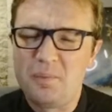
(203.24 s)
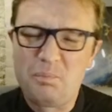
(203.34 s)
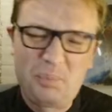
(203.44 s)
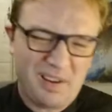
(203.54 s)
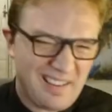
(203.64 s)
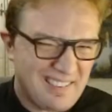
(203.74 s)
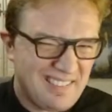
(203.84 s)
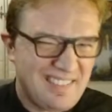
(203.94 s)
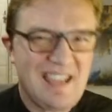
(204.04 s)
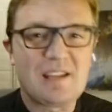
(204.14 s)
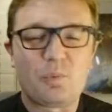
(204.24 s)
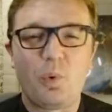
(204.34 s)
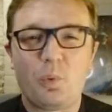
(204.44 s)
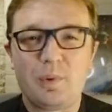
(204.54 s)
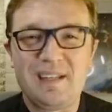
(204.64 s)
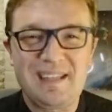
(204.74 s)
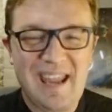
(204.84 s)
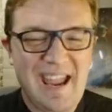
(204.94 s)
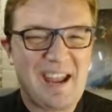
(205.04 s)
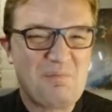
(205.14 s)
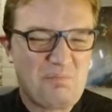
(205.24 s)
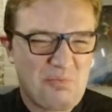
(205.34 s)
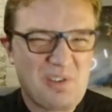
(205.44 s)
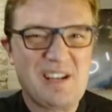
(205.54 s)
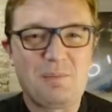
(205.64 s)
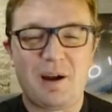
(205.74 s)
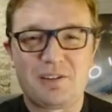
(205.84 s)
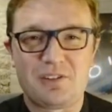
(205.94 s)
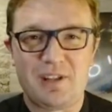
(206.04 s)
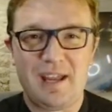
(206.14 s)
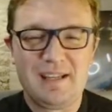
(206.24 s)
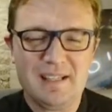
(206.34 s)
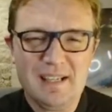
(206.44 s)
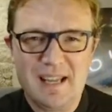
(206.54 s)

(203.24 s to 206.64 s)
But I think what we can pretty much say